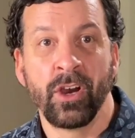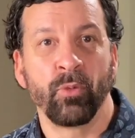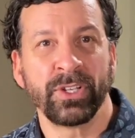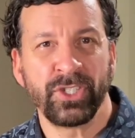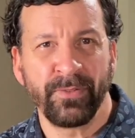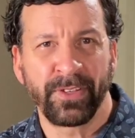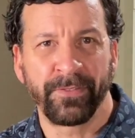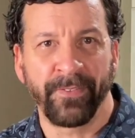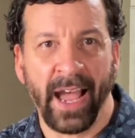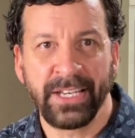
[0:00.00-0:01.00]
Once you've
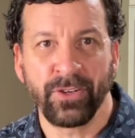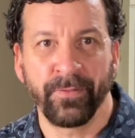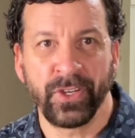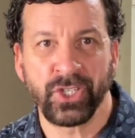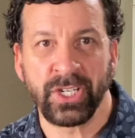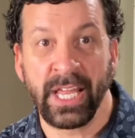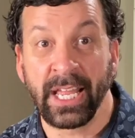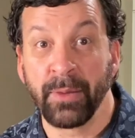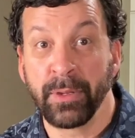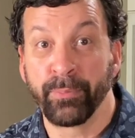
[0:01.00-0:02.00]
defined your vision, it
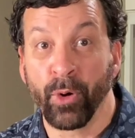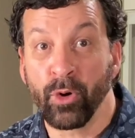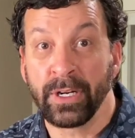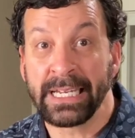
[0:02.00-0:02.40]
can be broken